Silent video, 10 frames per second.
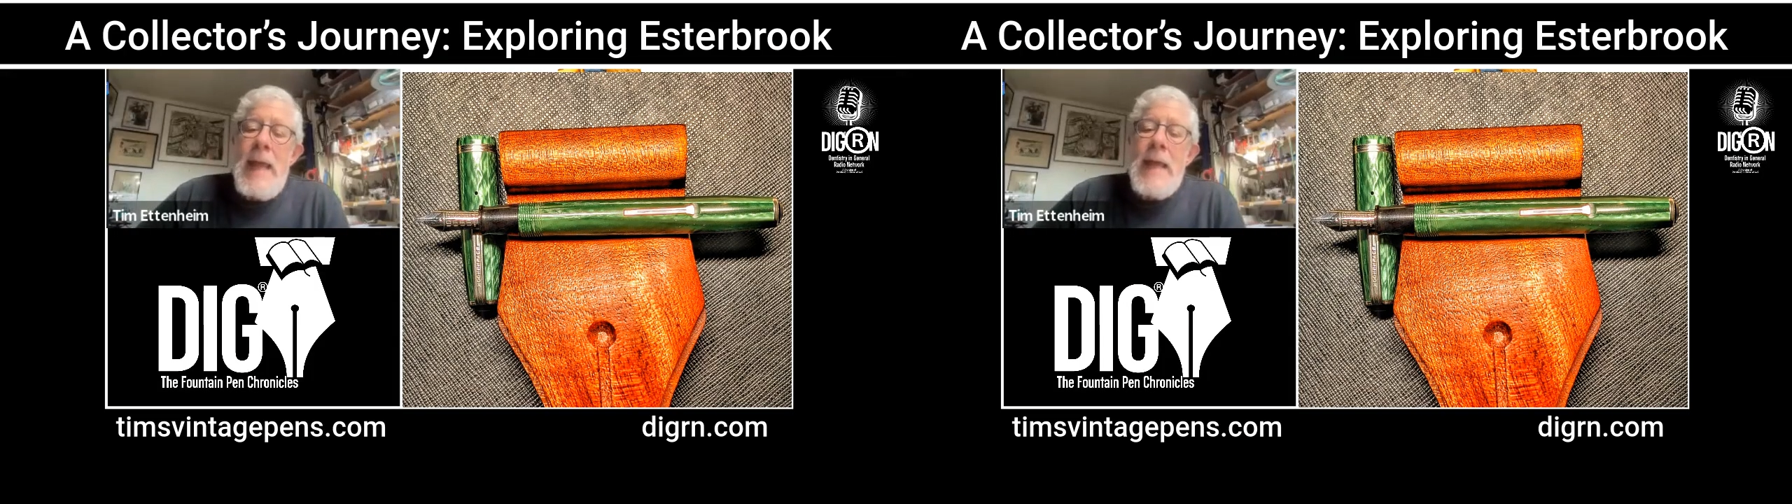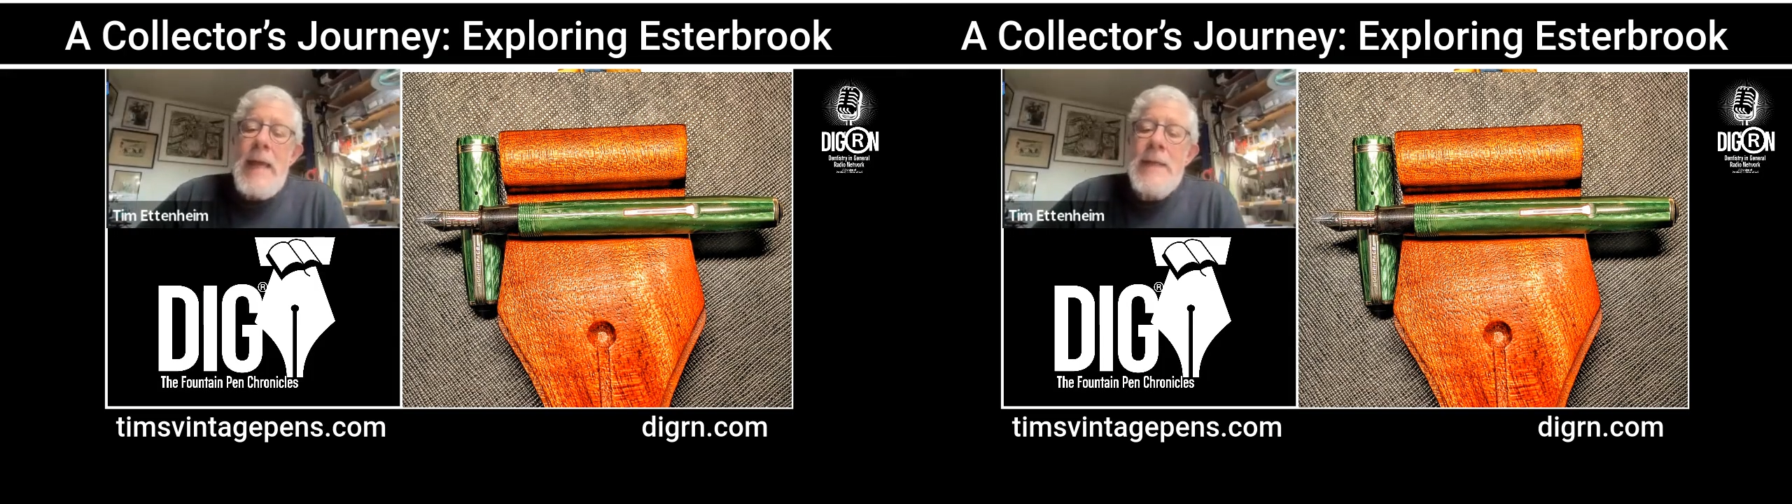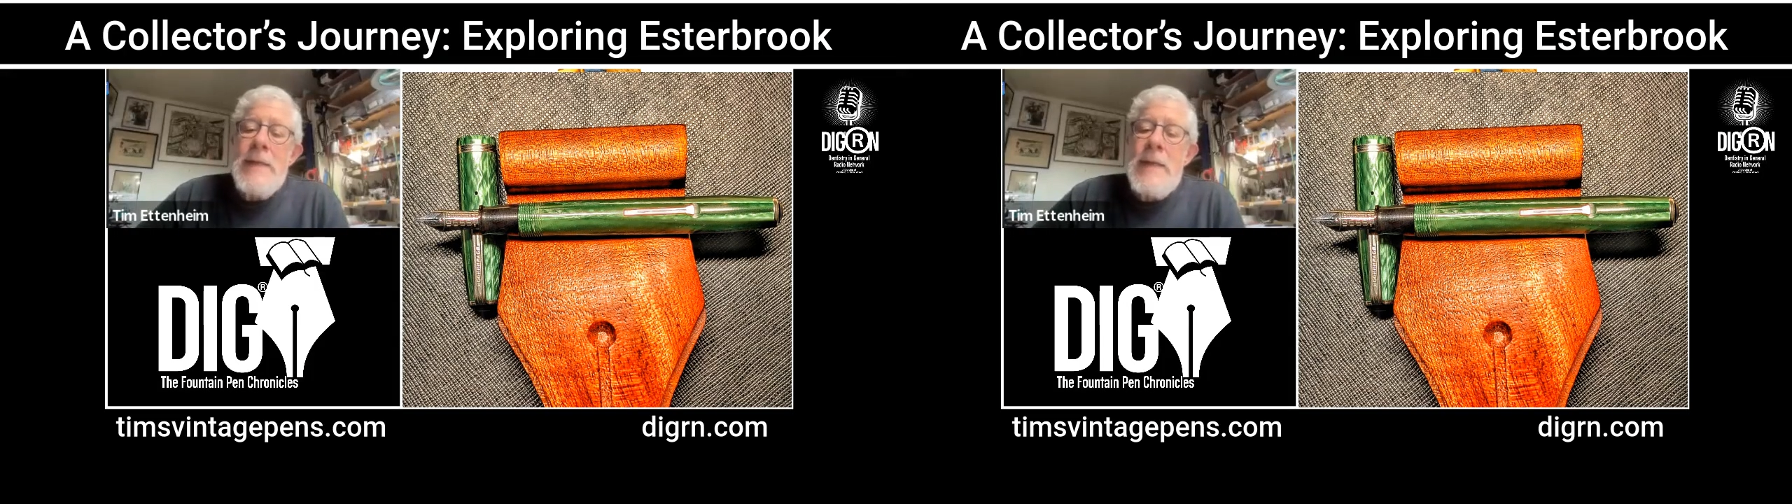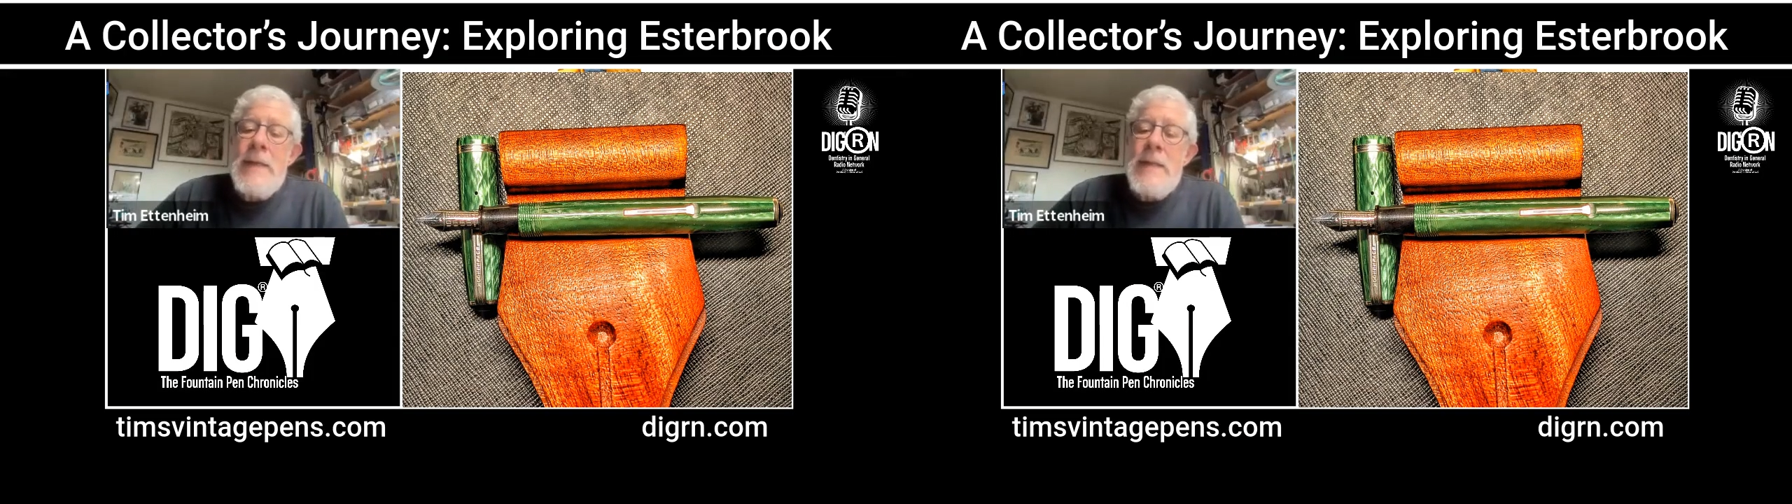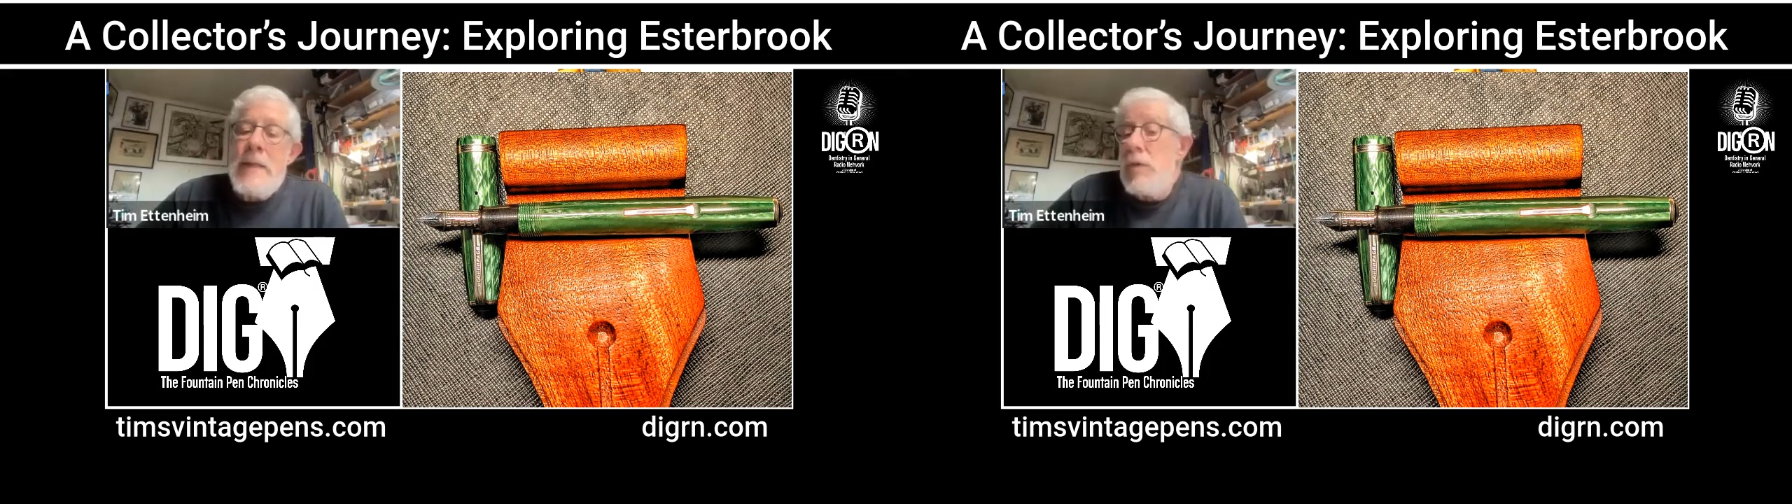
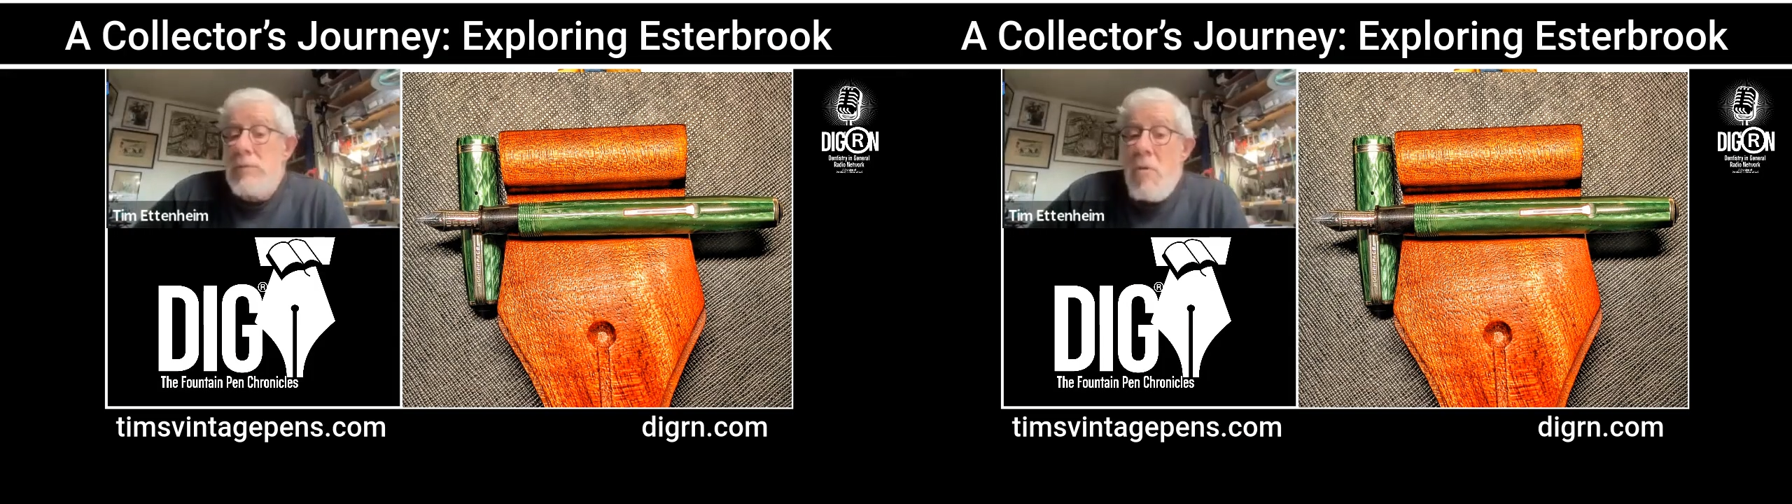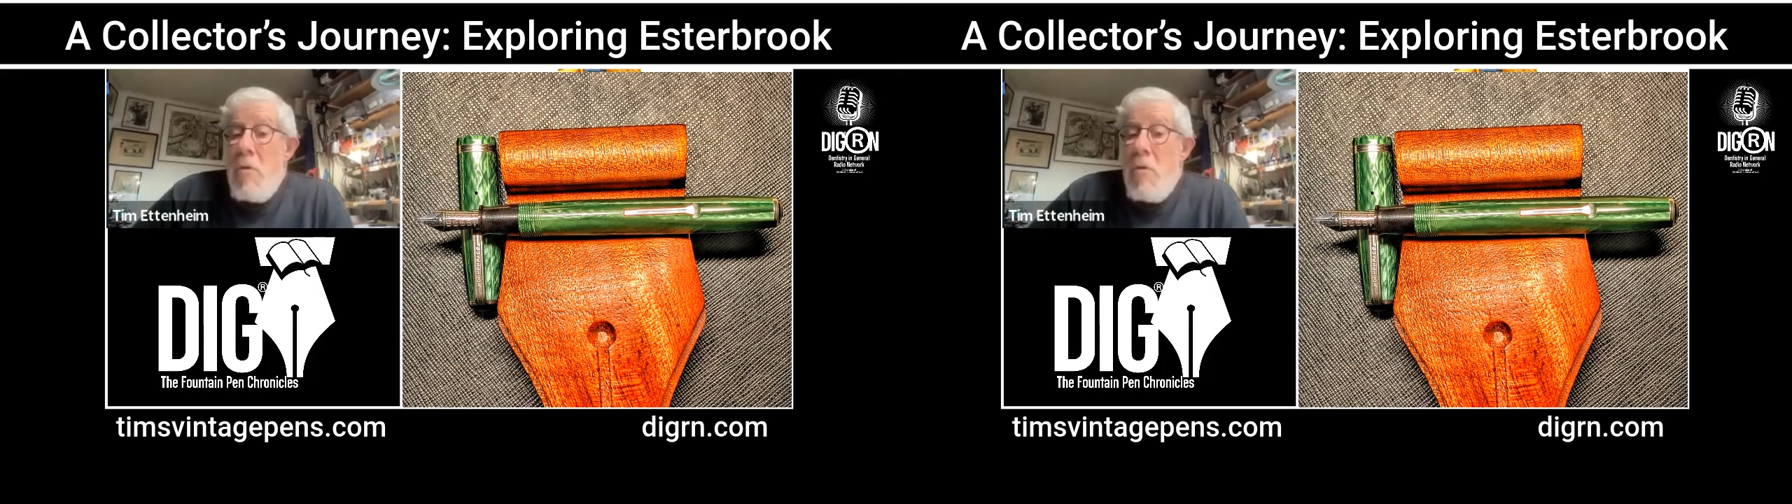And they looked